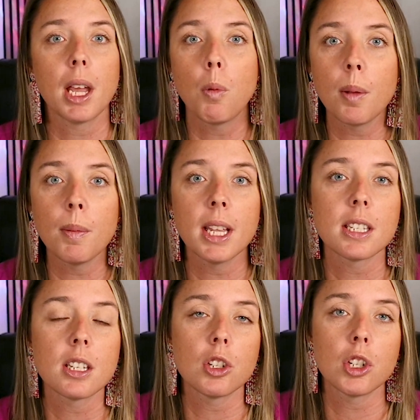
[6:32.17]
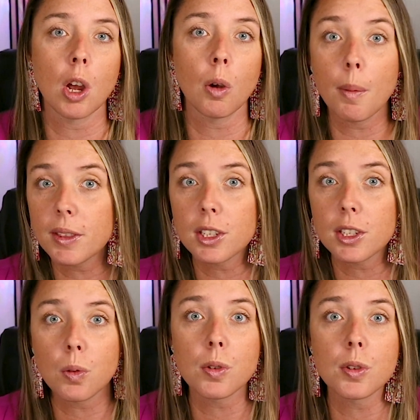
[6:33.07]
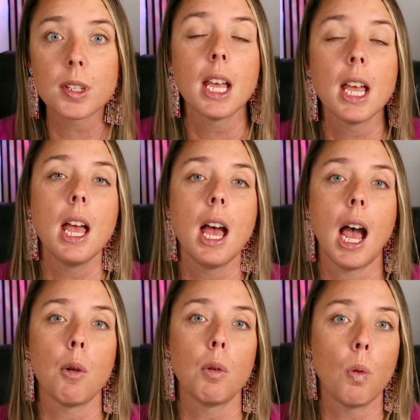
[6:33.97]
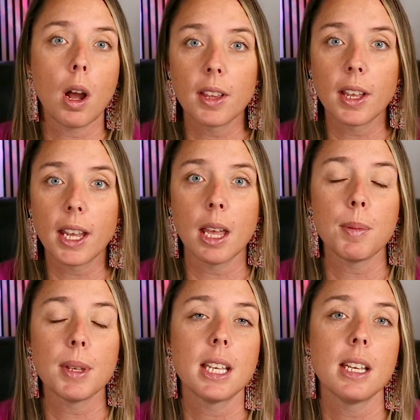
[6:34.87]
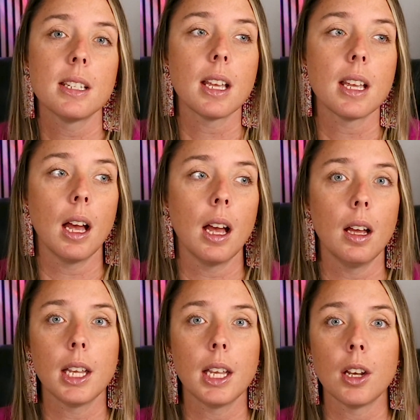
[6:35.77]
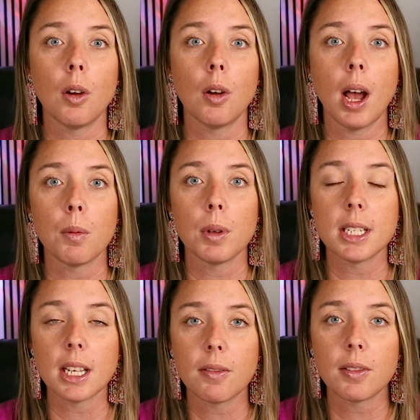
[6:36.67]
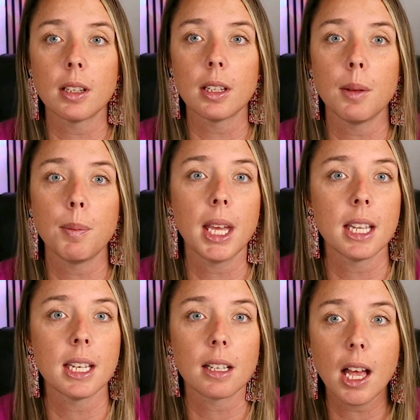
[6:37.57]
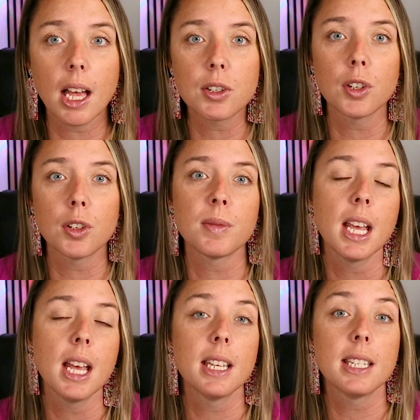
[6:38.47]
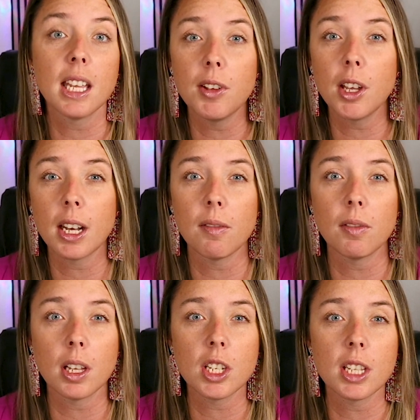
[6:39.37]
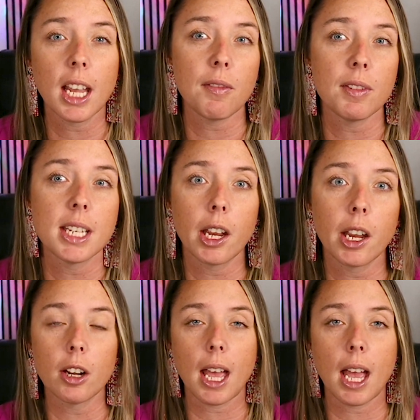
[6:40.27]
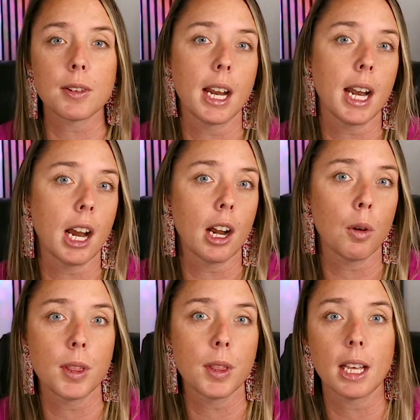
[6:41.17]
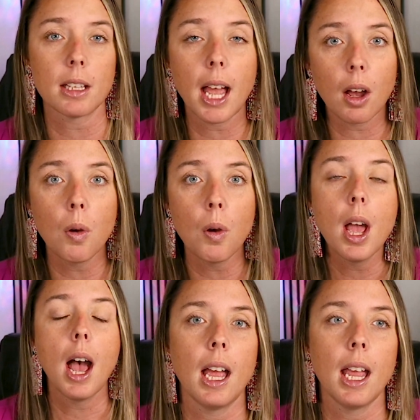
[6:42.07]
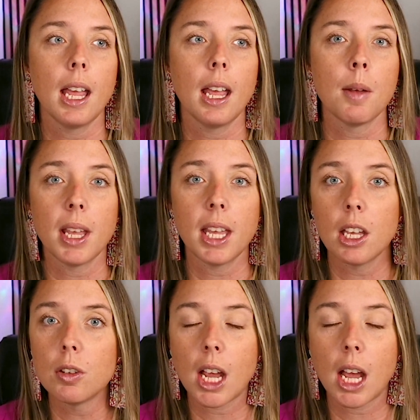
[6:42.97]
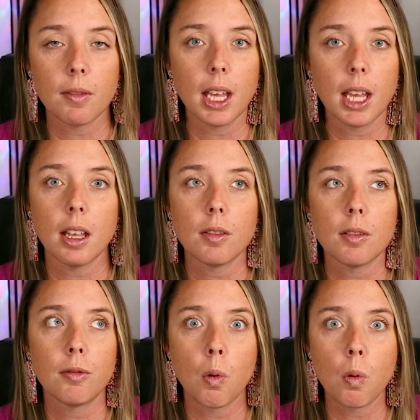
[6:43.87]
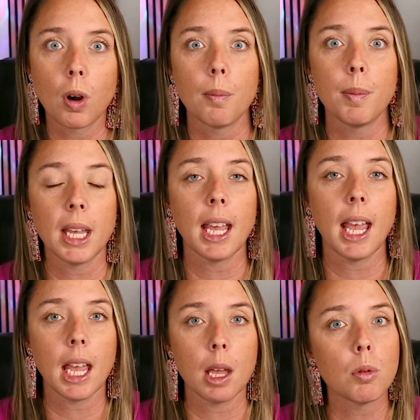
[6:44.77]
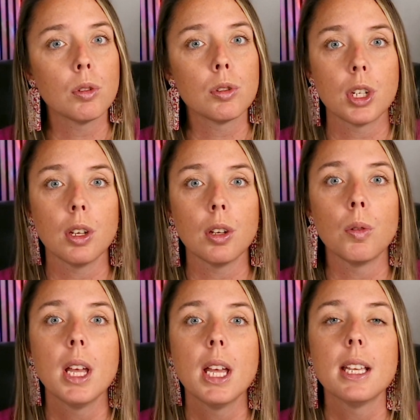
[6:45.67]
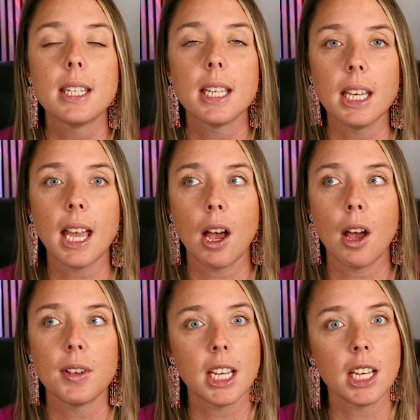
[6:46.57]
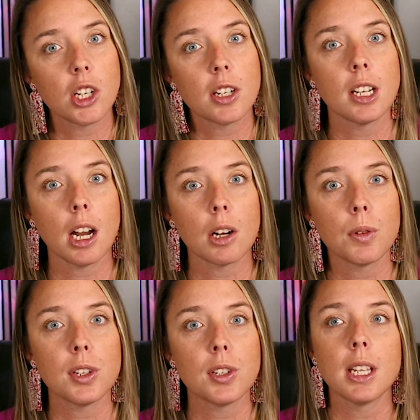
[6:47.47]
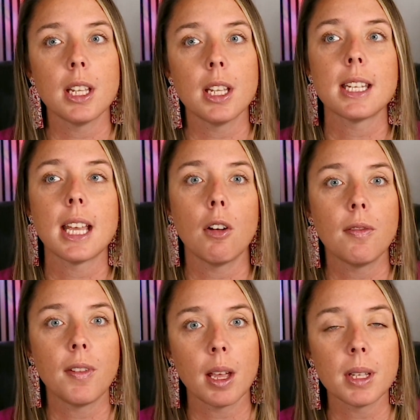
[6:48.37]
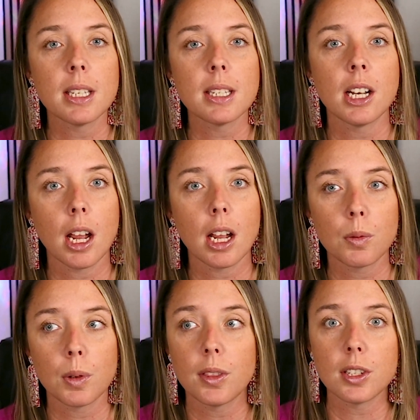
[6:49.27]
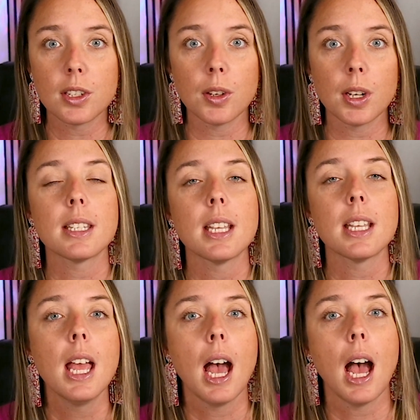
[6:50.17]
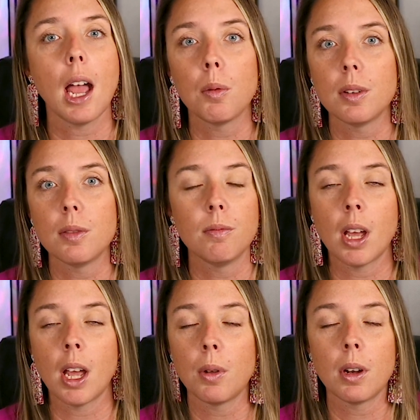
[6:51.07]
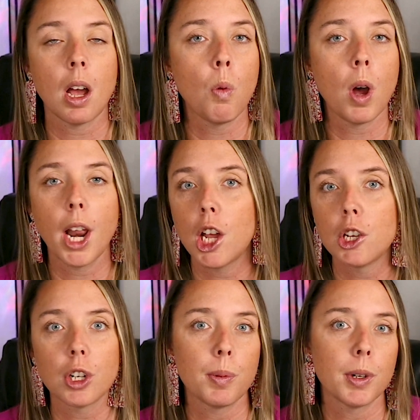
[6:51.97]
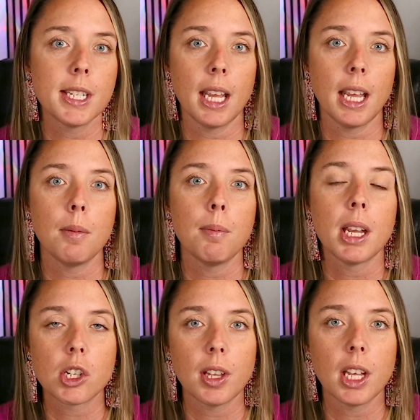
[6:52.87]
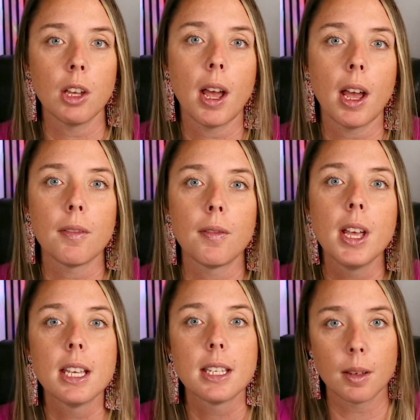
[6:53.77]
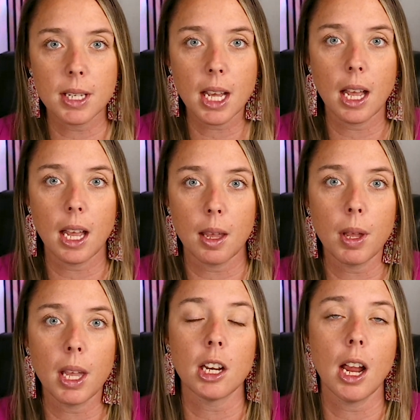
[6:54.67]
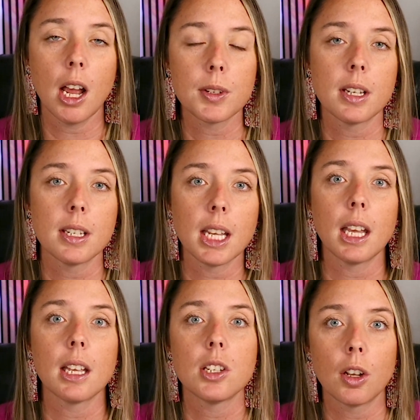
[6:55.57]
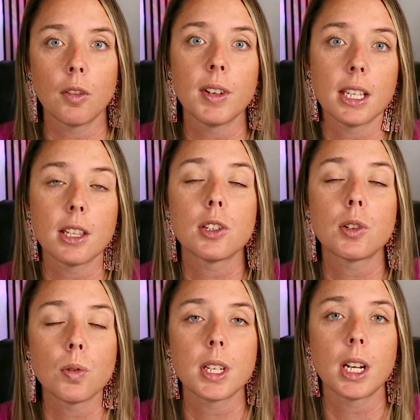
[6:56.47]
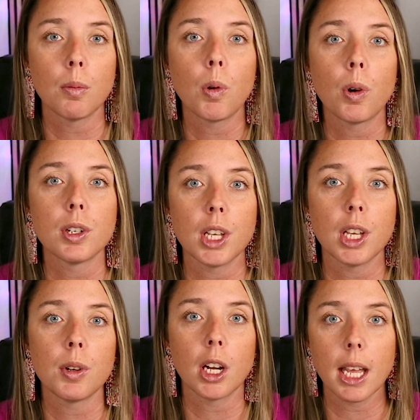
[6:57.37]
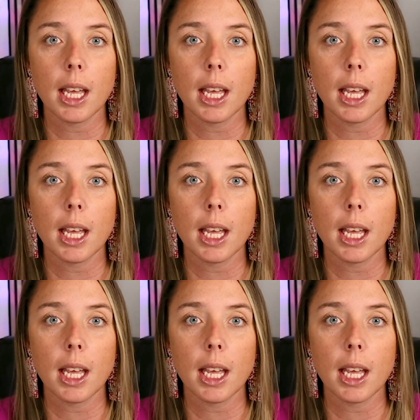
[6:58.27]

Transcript: make appointments, show up at the schools. I would walk the campuses. I would definitely peek into classrooms, see if you can have lunch in the cafeteria or the outside area where they allow. I am a huge advocate for being able to see how the teachers interact with the students, how families interact with the students. I would 100% make sure that you have some time in your house hunting to visit the schools that are important to you and your